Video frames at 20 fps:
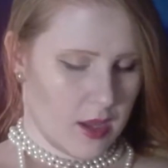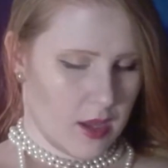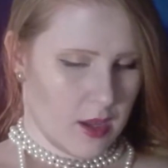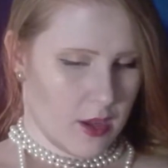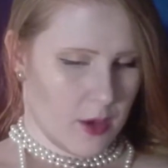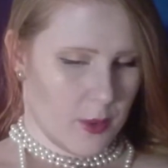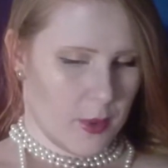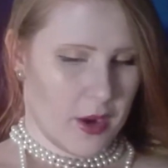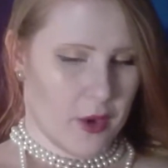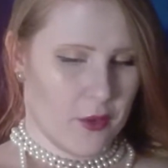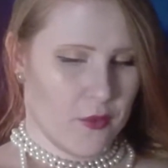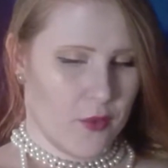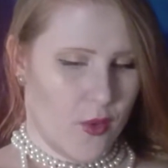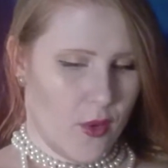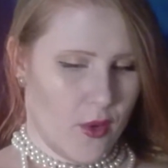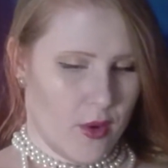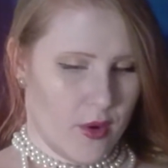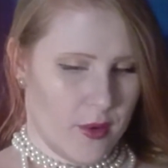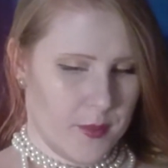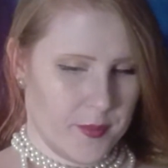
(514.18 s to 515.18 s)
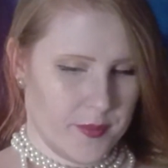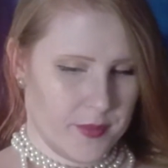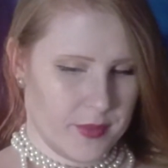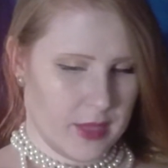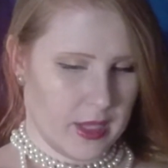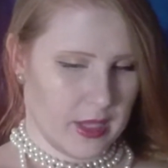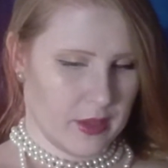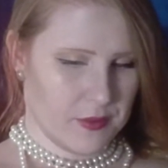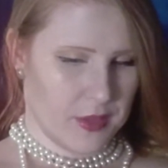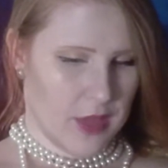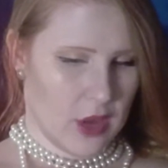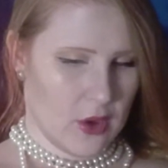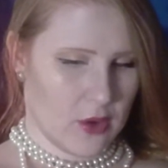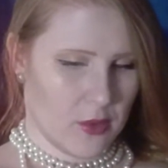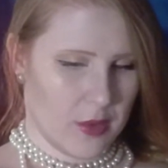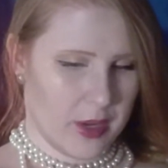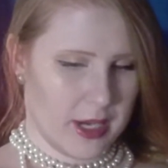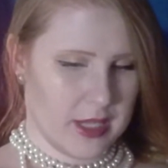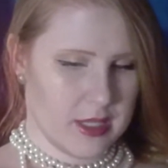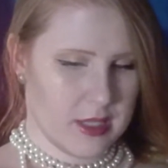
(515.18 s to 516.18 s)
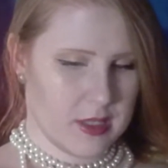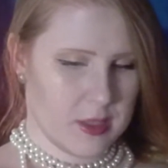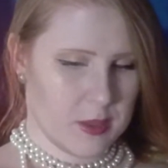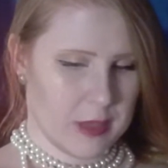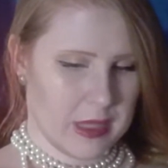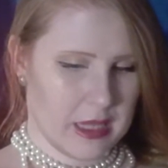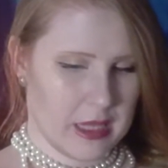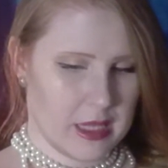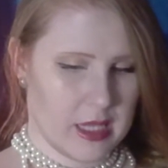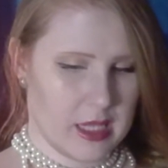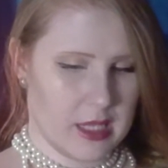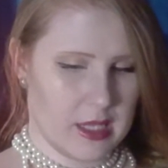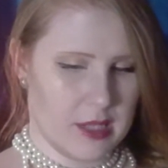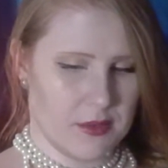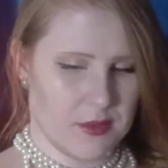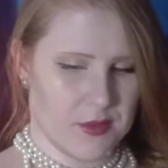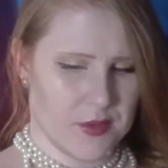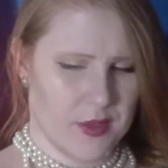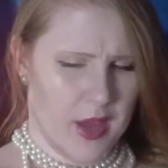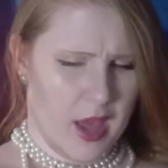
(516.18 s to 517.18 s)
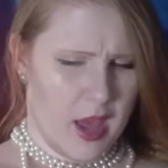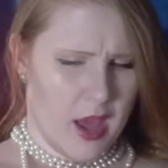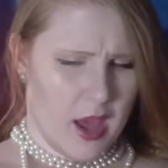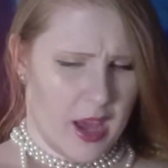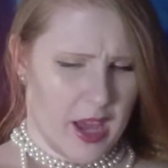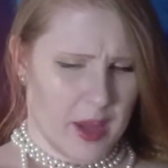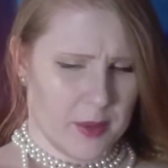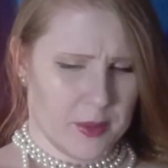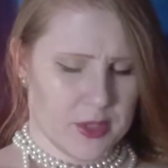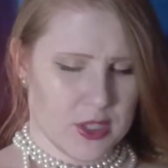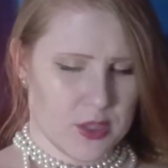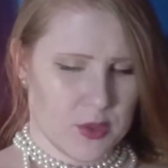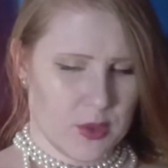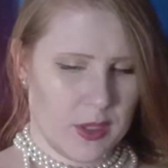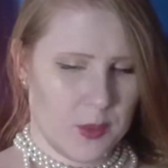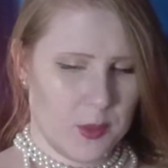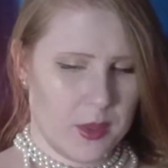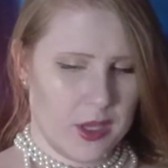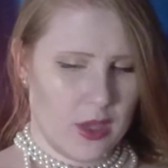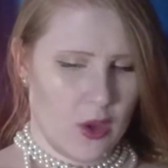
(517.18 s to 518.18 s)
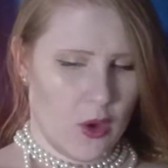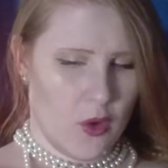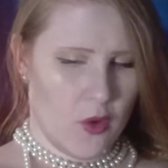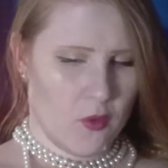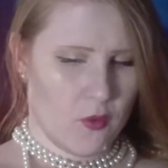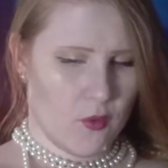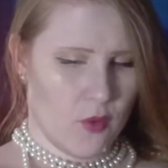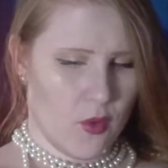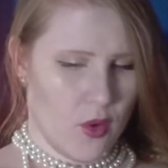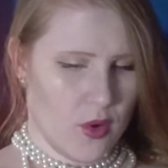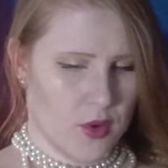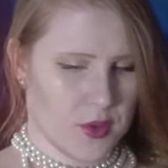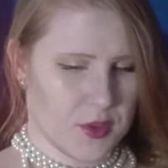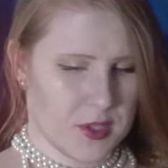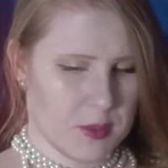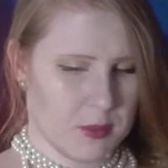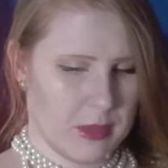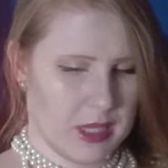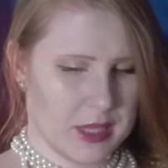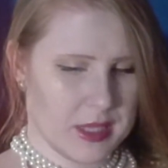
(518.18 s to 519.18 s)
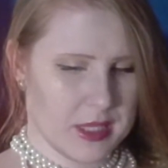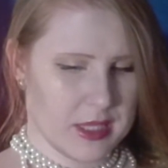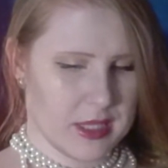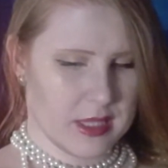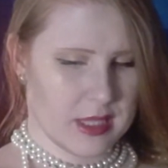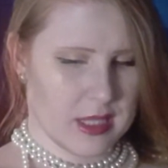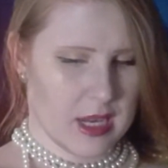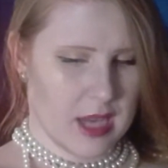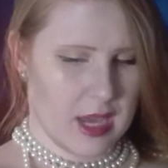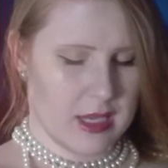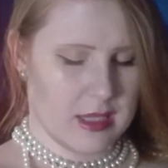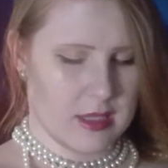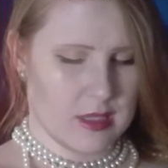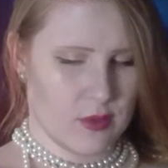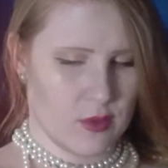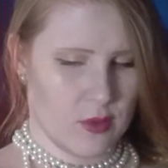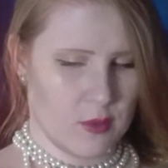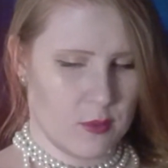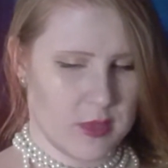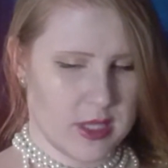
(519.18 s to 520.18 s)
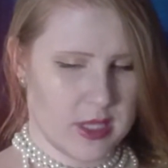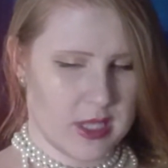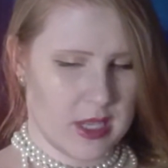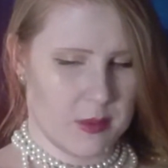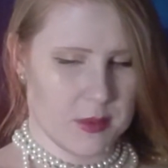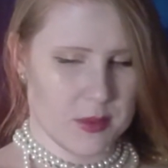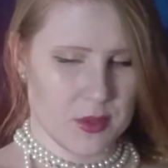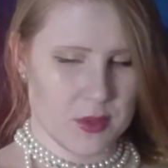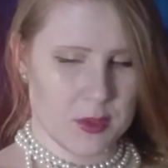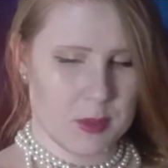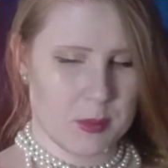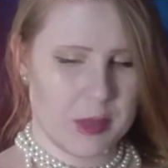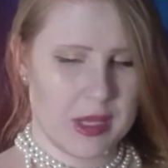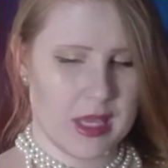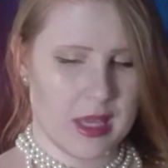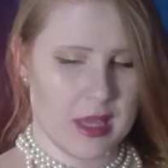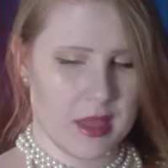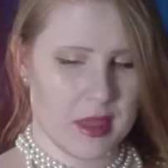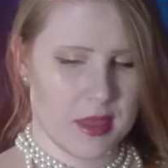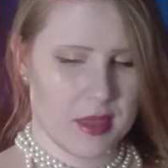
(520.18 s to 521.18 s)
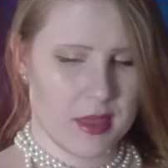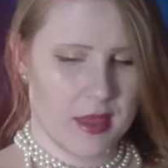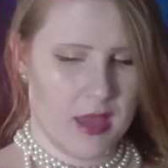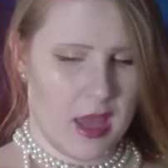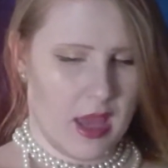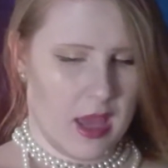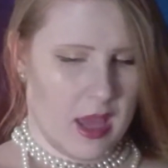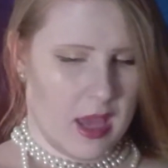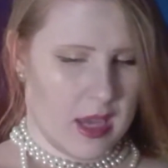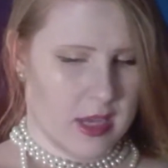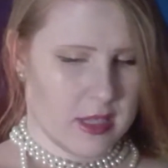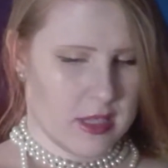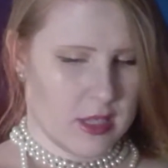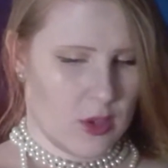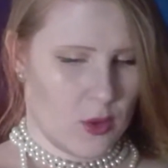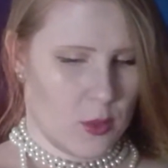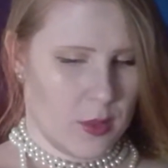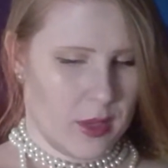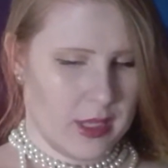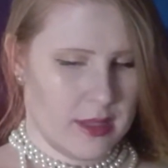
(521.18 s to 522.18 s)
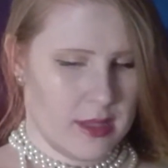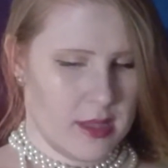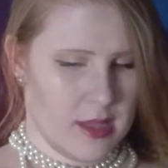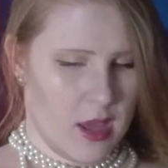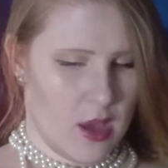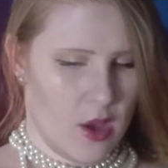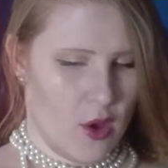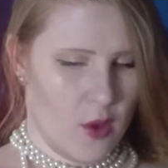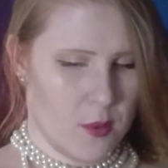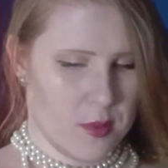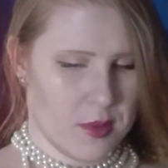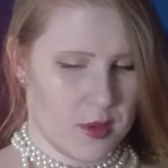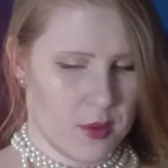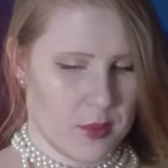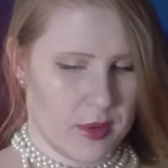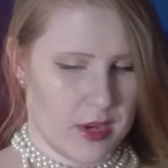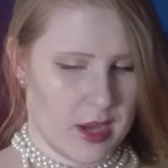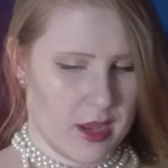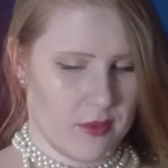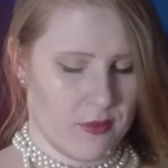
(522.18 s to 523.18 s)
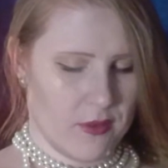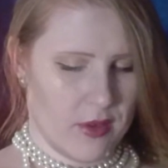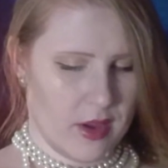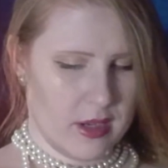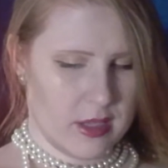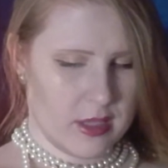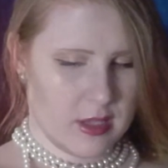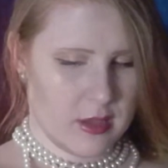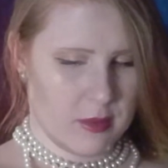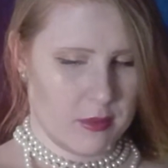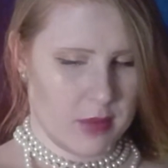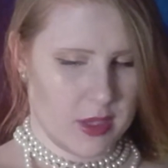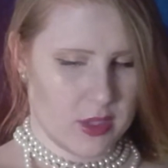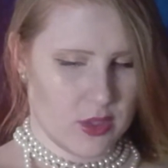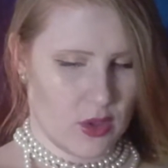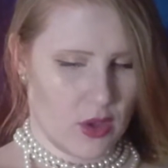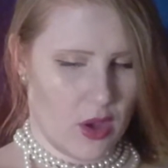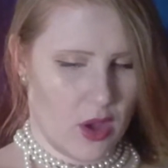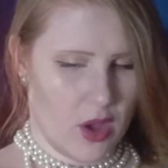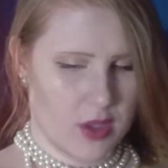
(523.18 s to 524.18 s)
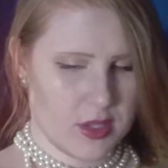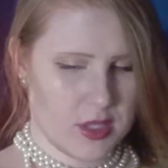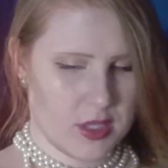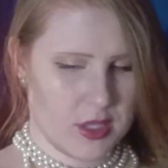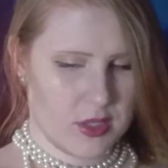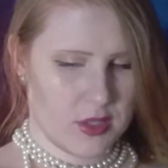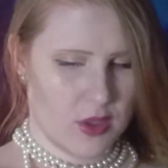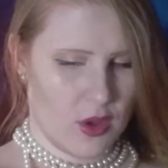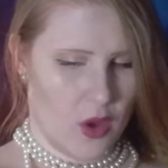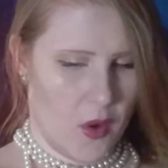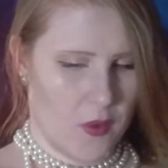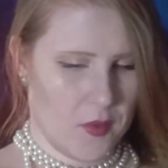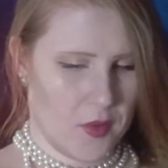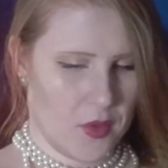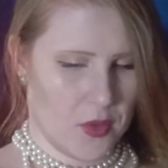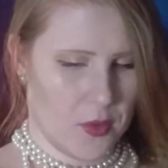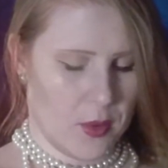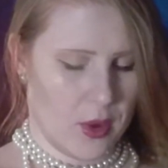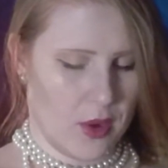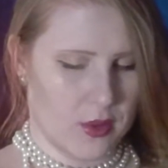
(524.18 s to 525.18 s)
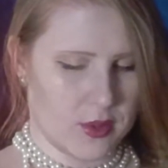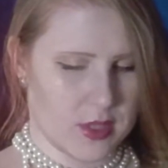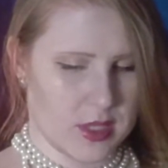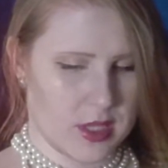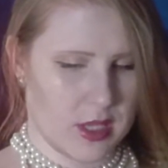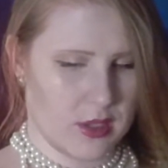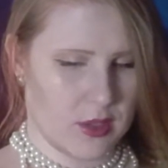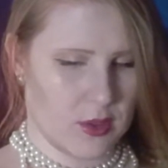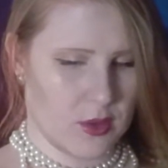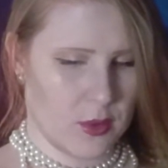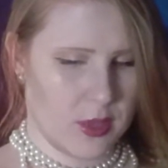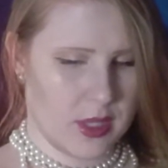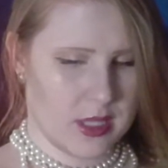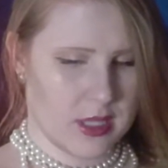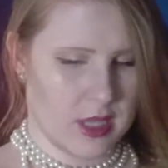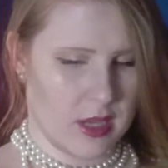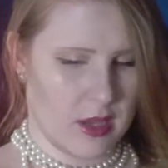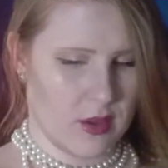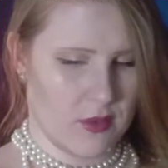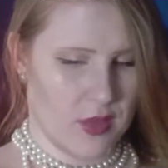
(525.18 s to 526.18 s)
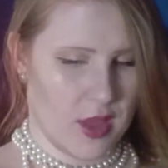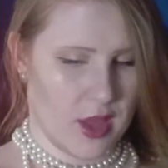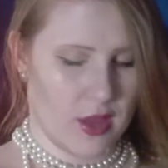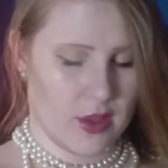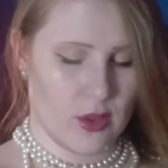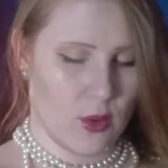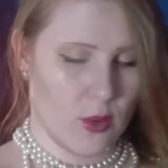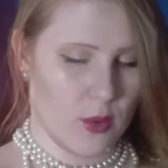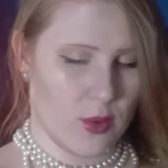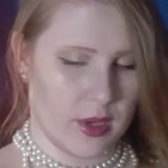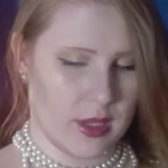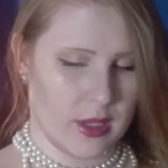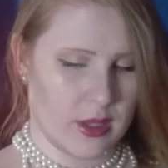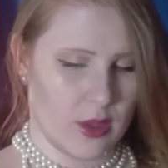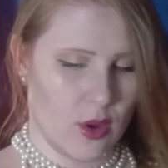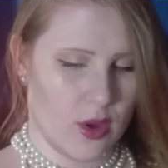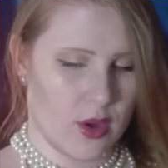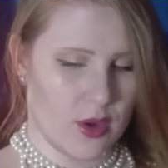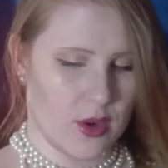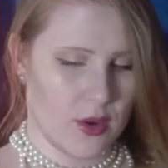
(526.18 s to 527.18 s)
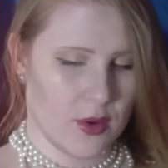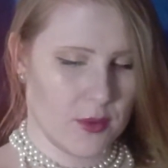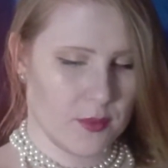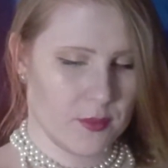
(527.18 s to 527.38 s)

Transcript: Wherefore, if thou grantest me leave, I will straightway go forth to meet this knight of whom the damsel speaketh, and I greatly hope that when I find him I shall cause his overthrow to the increasing of thy glory and honour.